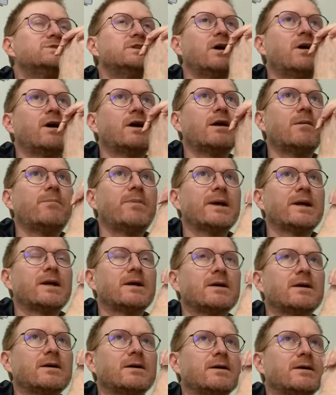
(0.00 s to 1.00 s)
So I'm going to
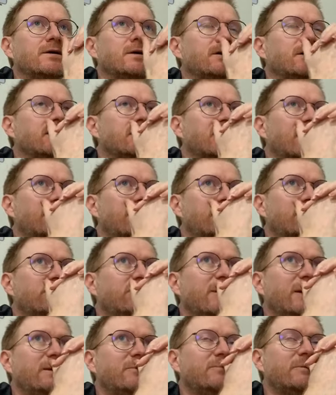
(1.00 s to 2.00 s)
pick a
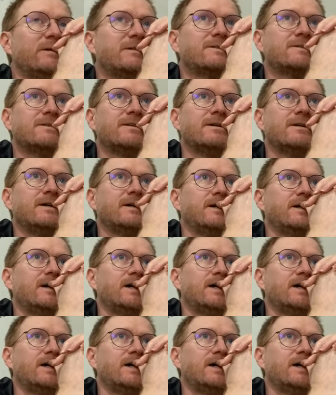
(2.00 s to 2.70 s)
couple of favourites.